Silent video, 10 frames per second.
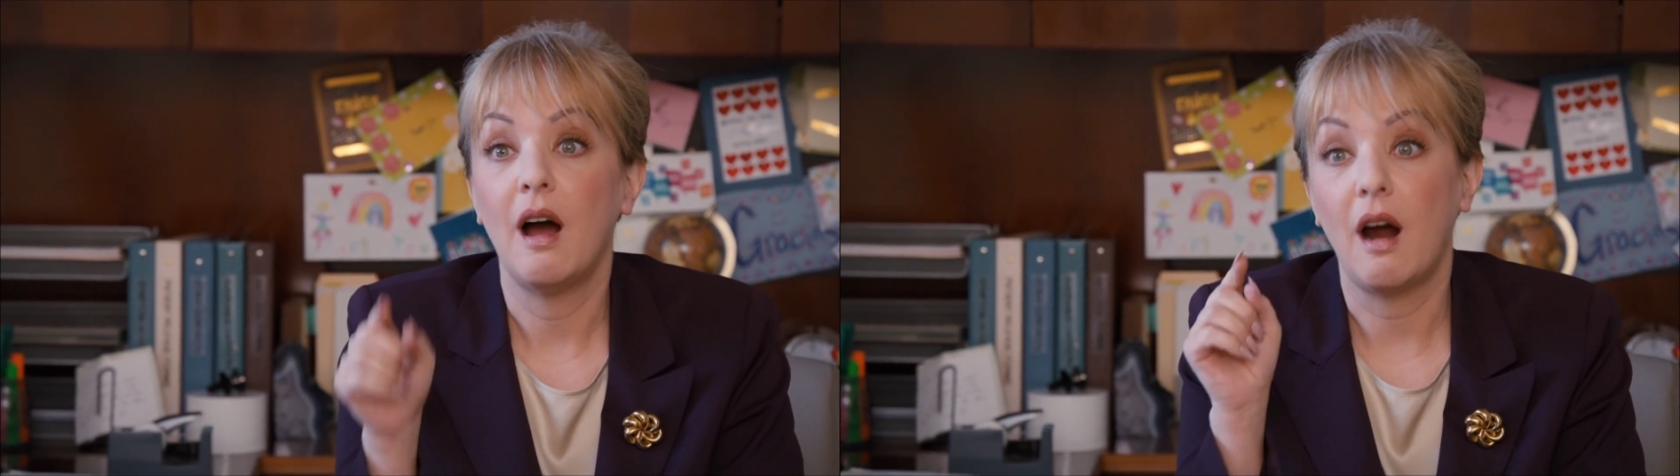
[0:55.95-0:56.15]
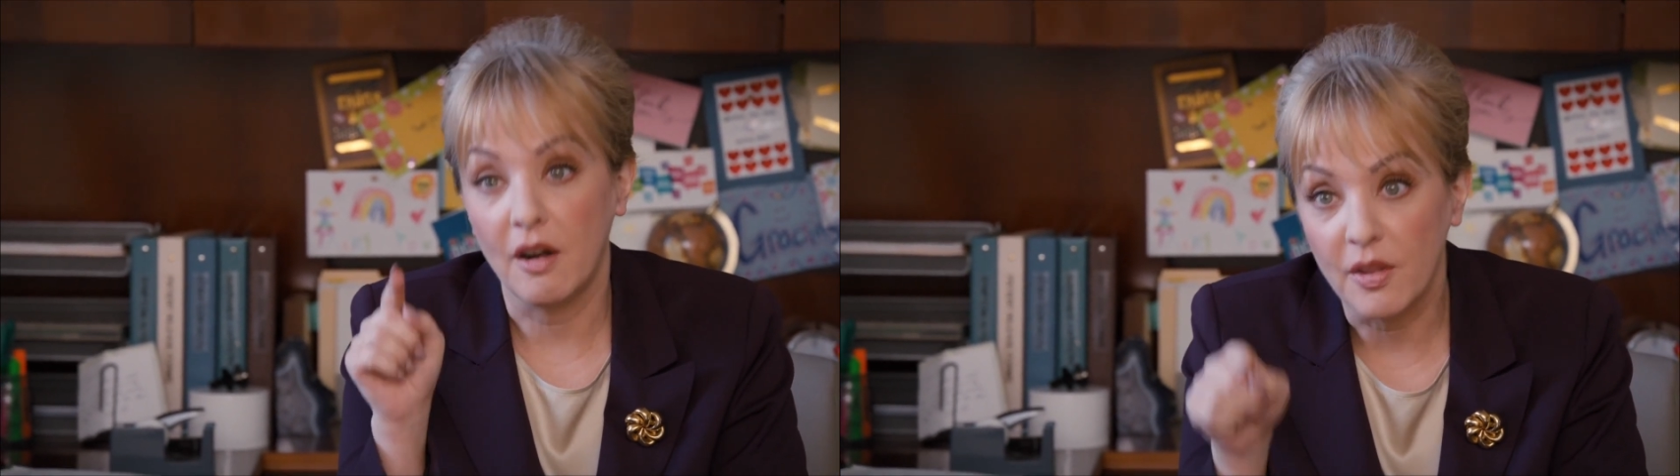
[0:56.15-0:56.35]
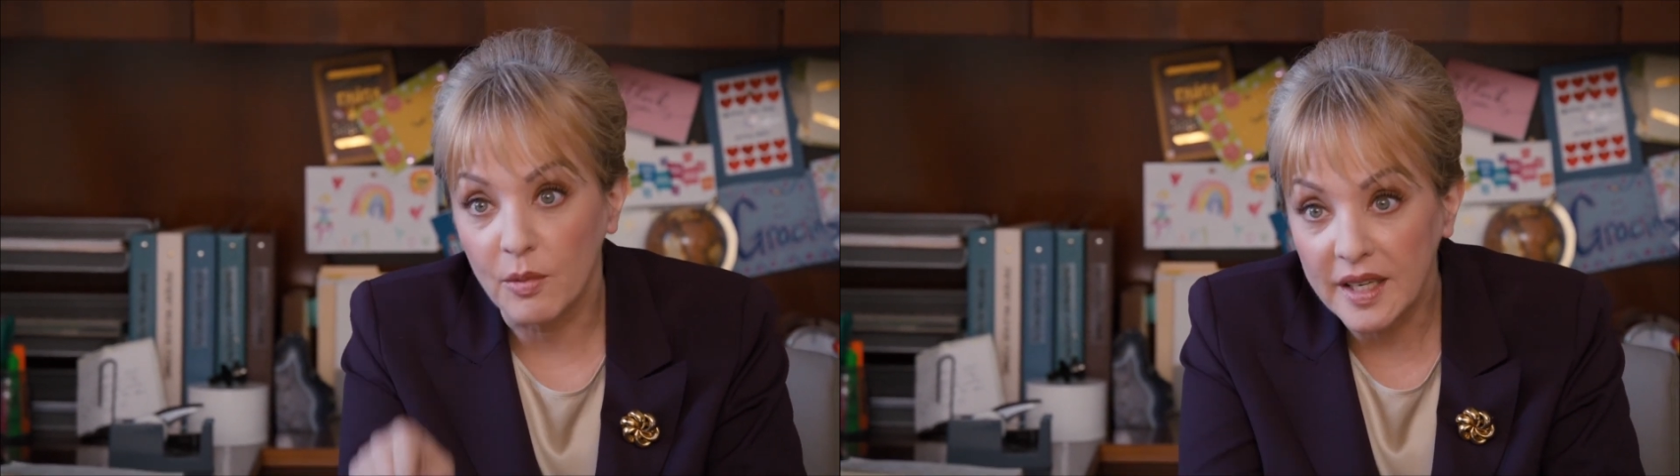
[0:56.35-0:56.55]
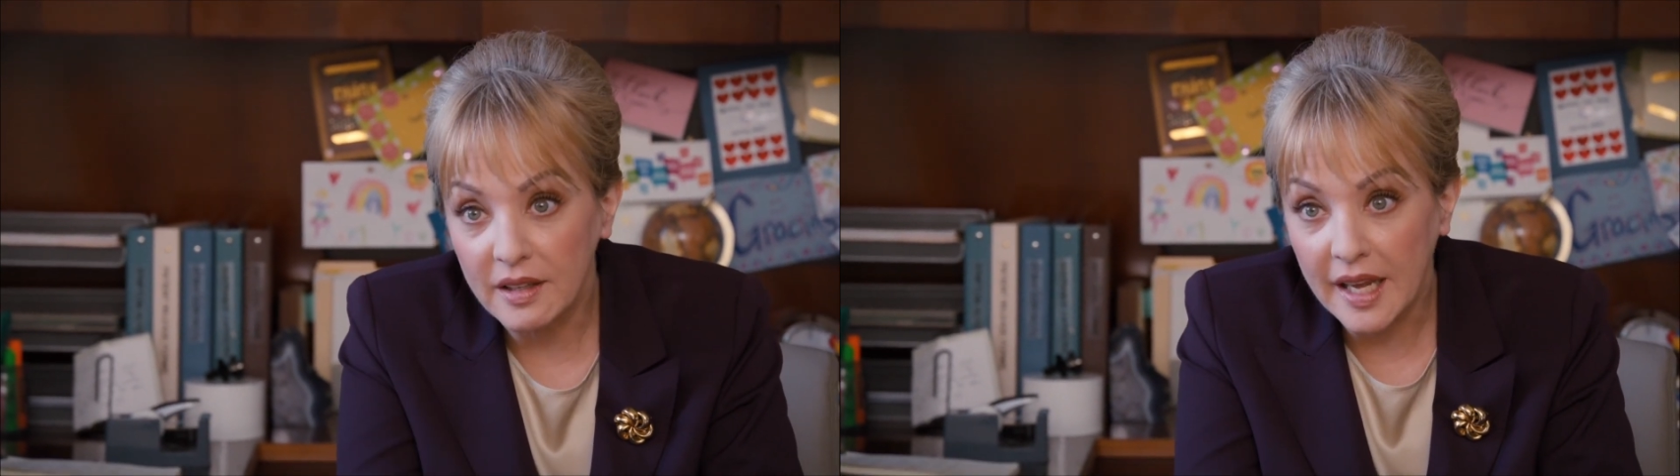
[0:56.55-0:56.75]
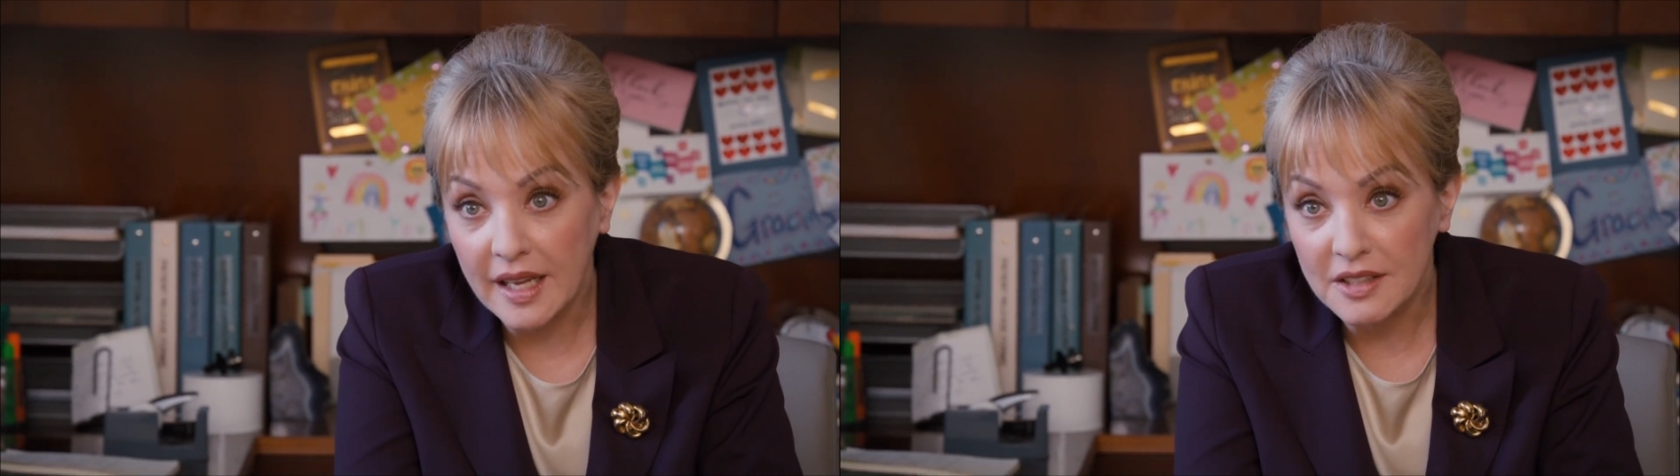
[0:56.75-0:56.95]
to the
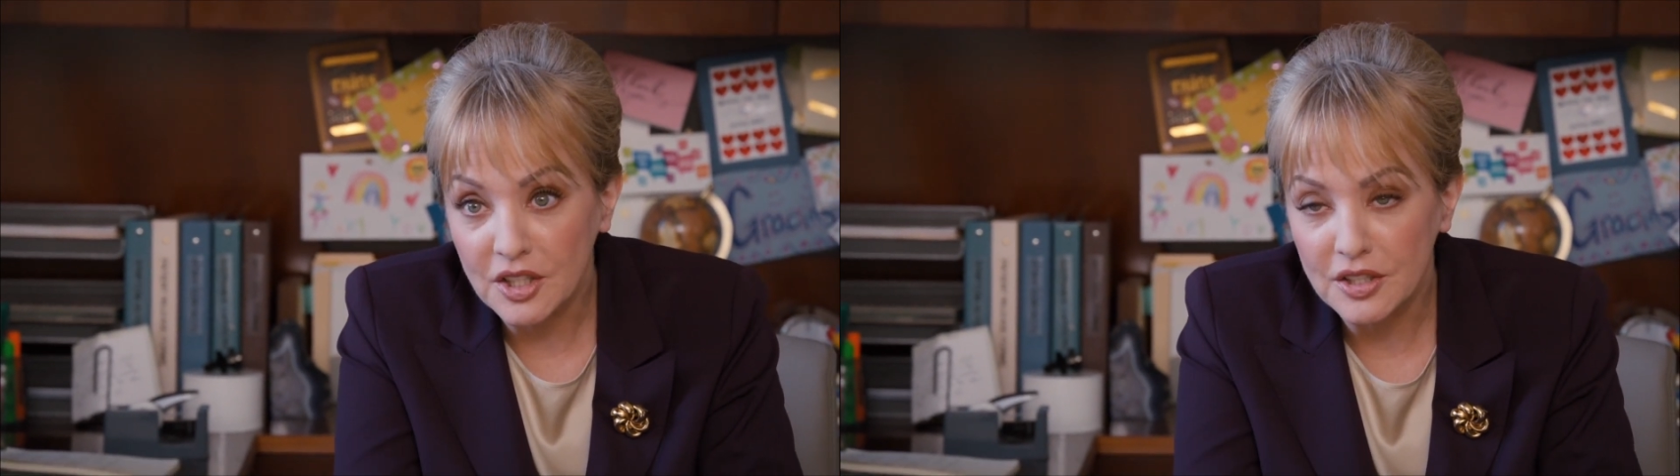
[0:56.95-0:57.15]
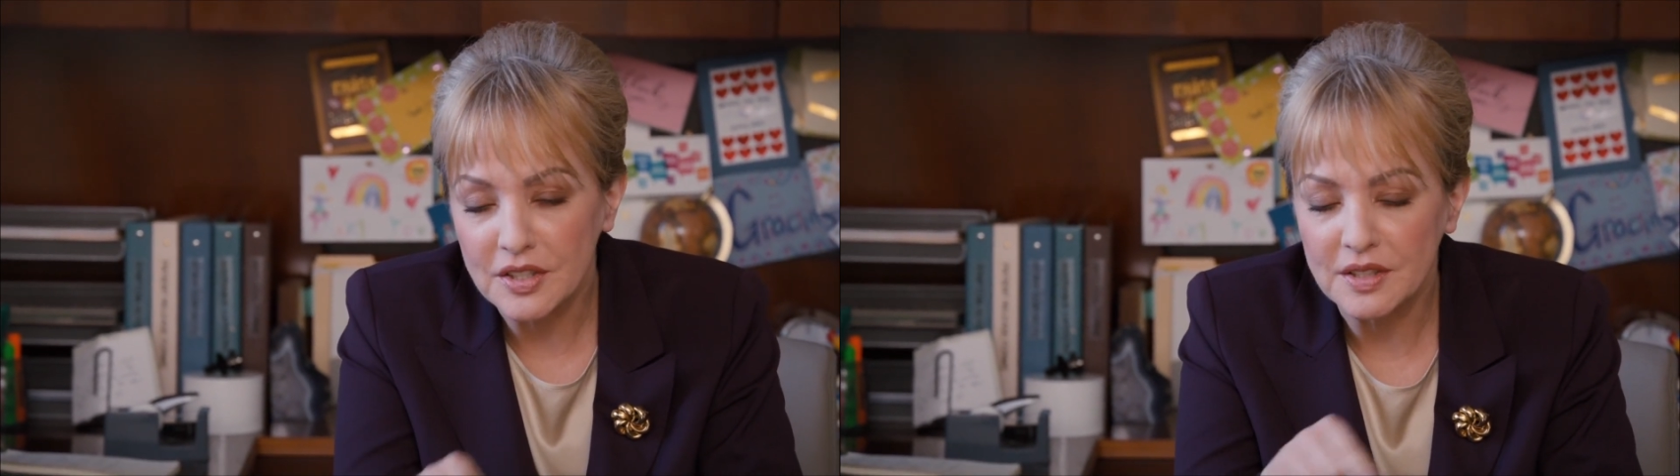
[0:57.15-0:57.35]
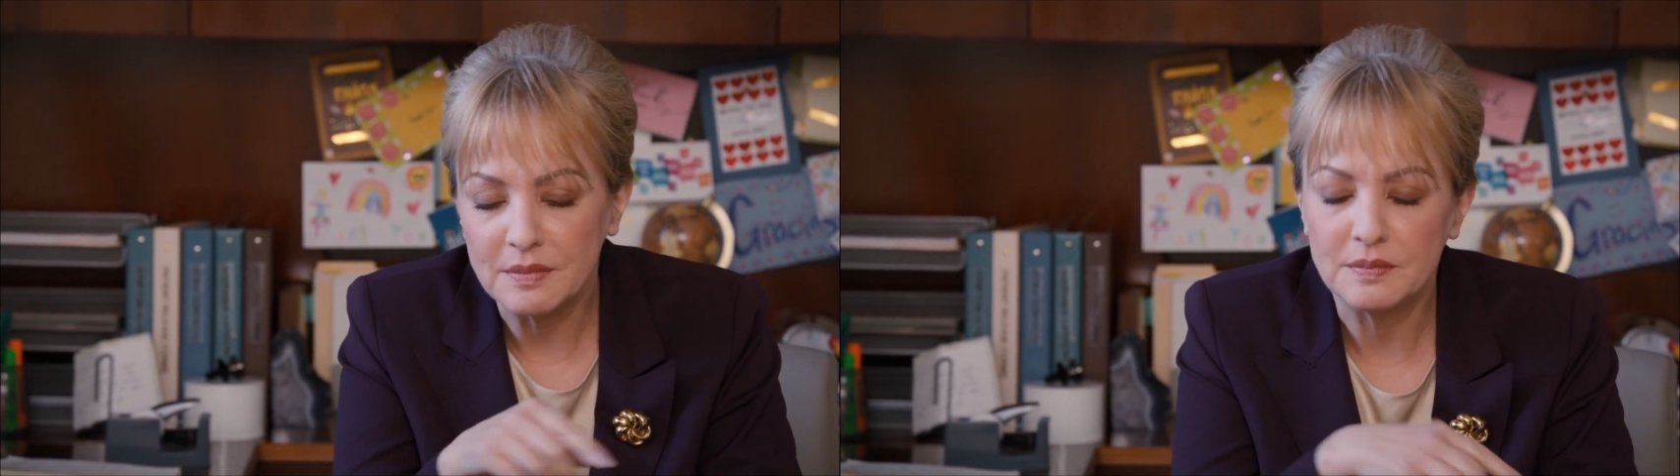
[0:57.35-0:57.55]
Michael Scott type of